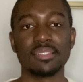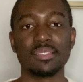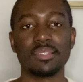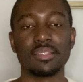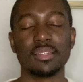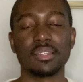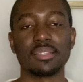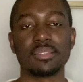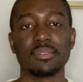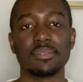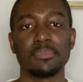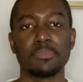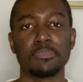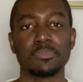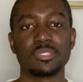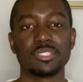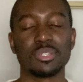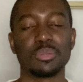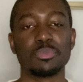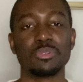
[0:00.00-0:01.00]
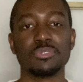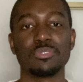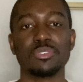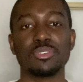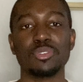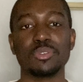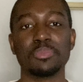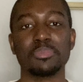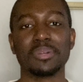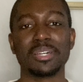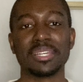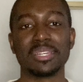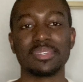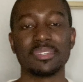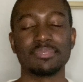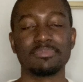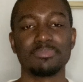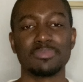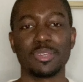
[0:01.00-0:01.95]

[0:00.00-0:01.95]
that some of you might